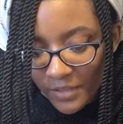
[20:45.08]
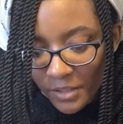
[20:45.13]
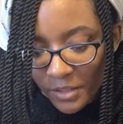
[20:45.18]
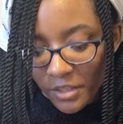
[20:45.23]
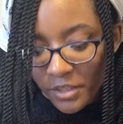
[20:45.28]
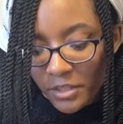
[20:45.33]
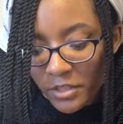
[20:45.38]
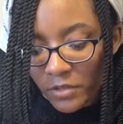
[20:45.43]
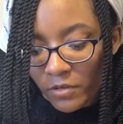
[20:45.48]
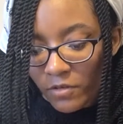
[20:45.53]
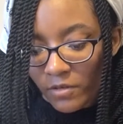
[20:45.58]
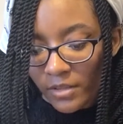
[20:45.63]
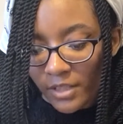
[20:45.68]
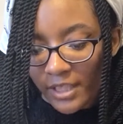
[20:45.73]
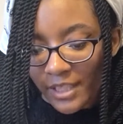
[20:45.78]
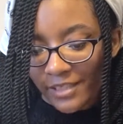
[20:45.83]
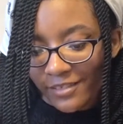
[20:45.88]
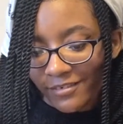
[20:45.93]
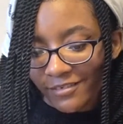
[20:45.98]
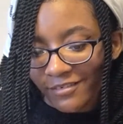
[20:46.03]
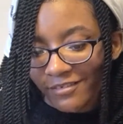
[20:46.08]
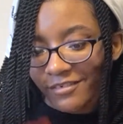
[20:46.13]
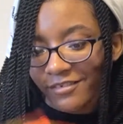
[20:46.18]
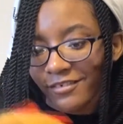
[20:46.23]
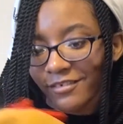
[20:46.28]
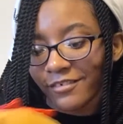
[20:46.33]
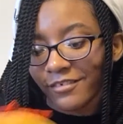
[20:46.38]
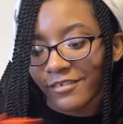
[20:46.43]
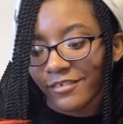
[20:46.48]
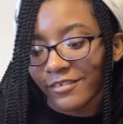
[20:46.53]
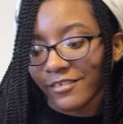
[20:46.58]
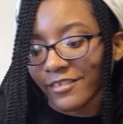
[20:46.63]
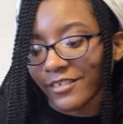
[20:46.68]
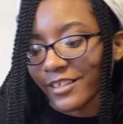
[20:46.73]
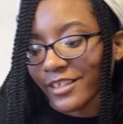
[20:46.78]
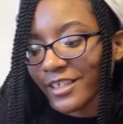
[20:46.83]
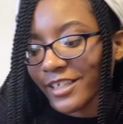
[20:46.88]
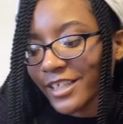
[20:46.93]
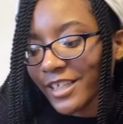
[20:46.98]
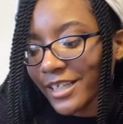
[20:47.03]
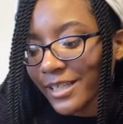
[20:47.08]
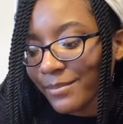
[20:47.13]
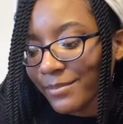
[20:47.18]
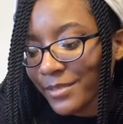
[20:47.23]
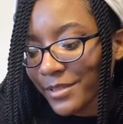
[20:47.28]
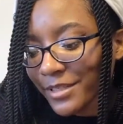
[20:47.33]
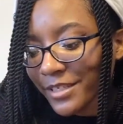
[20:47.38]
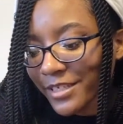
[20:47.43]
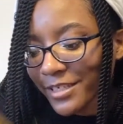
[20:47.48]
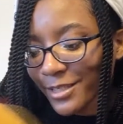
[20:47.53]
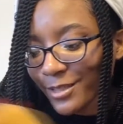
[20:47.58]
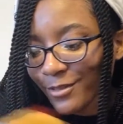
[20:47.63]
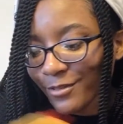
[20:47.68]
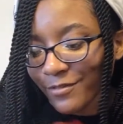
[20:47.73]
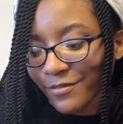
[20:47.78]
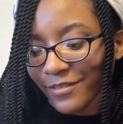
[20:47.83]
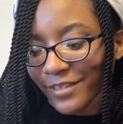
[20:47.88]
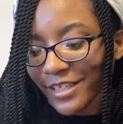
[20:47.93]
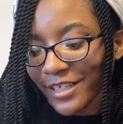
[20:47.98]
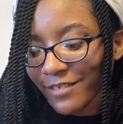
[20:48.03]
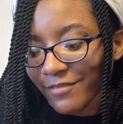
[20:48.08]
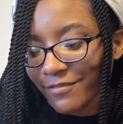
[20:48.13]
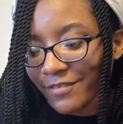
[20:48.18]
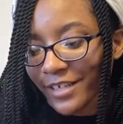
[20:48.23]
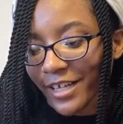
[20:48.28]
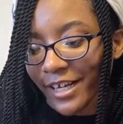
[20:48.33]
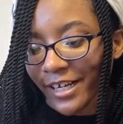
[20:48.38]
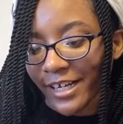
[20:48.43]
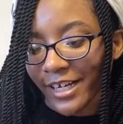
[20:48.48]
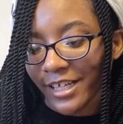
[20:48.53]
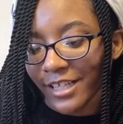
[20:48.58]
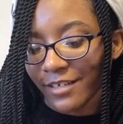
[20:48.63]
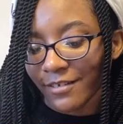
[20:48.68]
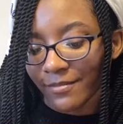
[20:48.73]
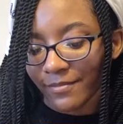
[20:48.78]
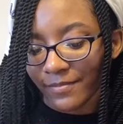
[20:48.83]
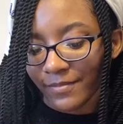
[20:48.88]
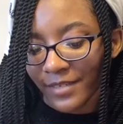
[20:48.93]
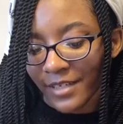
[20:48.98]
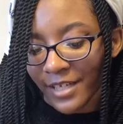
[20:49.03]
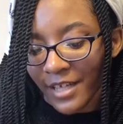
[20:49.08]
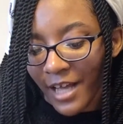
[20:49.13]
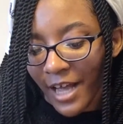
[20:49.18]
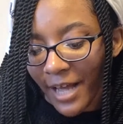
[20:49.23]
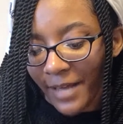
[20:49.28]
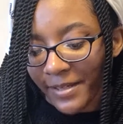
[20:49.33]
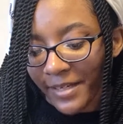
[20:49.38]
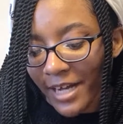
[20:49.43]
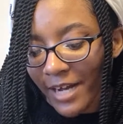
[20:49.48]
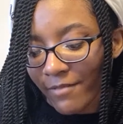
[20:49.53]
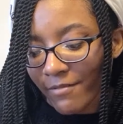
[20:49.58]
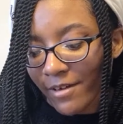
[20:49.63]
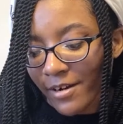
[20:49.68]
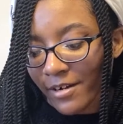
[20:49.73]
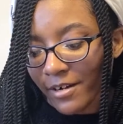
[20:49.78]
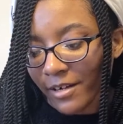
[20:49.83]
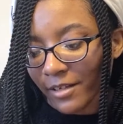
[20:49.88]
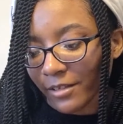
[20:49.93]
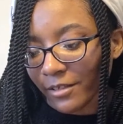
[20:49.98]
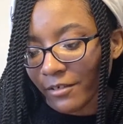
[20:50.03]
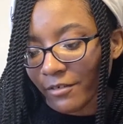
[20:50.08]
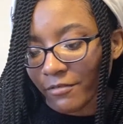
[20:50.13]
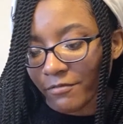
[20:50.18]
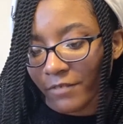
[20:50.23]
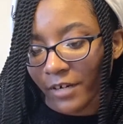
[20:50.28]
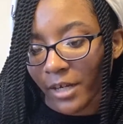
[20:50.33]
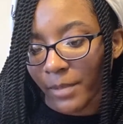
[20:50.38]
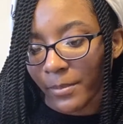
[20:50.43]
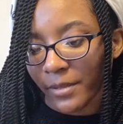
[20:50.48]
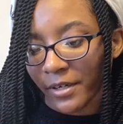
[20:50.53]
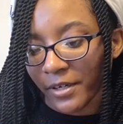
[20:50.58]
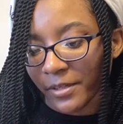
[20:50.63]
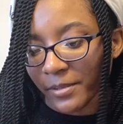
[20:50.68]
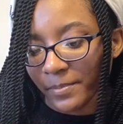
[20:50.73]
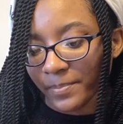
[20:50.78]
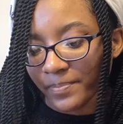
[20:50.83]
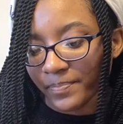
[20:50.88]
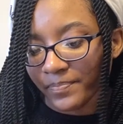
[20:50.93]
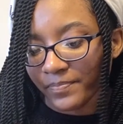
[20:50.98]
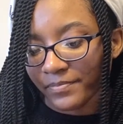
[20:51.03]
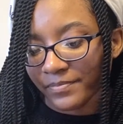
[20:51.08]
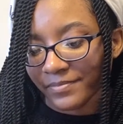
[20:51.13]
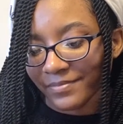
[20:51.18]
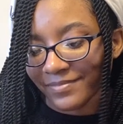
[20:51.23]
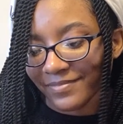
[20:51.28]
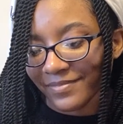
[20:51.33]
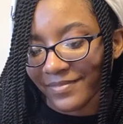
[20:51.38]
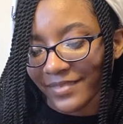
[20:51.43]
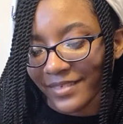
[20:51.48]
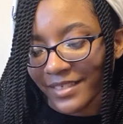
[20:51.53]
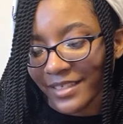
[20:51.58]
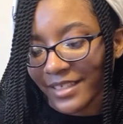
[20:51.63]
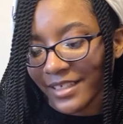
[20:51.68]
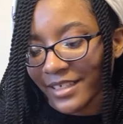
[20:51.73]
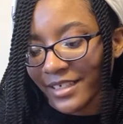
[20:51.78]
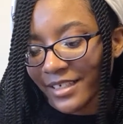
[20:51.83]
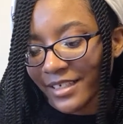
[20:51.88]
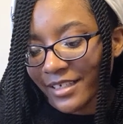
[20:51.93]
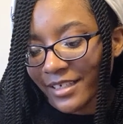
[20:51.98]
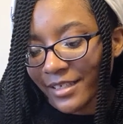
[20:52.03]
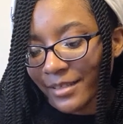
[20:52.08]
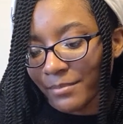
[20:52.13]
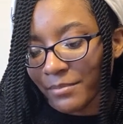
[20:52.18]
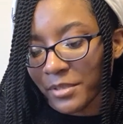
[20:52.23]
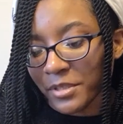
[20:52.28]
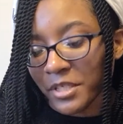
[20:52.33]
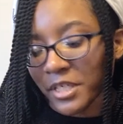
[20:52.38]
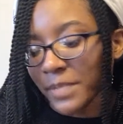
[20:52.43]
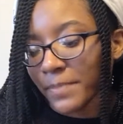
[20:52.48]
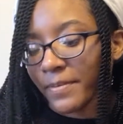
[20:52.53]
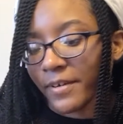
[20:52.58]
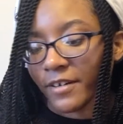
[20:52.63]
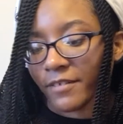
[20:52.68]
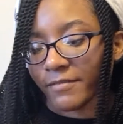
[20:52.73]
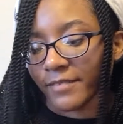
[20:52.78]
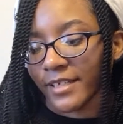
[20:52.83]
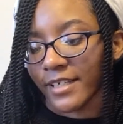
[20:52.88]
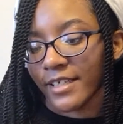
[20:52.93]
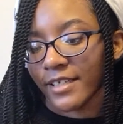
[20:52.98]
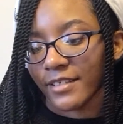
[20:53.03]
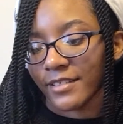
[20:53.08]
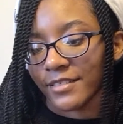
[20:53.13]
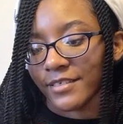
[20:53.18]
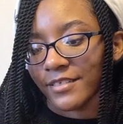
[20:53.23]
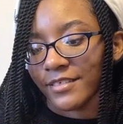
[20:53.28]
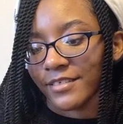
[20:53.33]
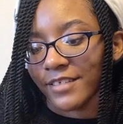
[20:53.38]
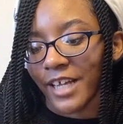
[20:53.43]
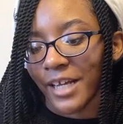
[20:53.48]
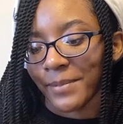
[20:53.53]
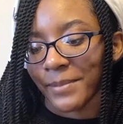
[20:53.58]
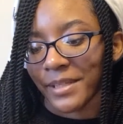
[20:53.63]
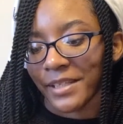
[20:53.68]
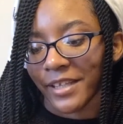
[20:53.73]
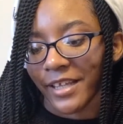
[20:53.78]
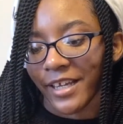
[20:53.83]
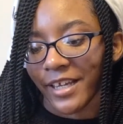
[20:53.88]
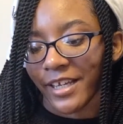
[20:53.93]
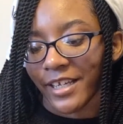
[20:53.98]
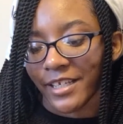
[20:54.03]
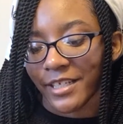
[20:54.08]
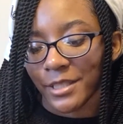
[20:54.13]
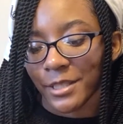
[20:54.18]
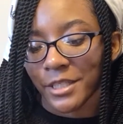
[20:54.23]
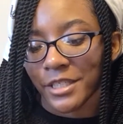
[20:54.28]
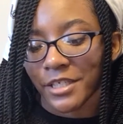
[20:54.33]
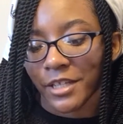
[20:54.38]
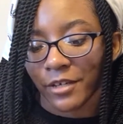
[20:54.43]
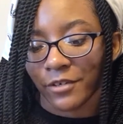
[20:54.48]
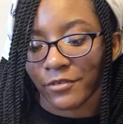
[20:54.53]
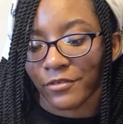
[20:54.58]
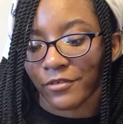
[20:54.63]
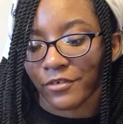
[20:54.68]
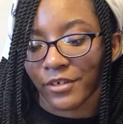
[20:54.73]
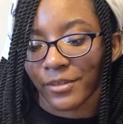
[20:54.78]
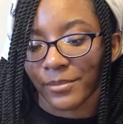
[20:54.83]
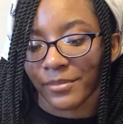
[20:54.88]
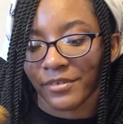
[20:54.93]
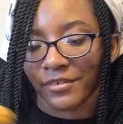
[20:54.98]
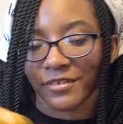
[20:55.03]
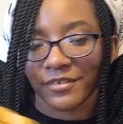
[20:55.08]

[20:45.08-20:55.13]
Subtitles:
She's so little. She's so fluffy. I think I want her a little firmer, but she's perfect. I mean, like, she's adorable.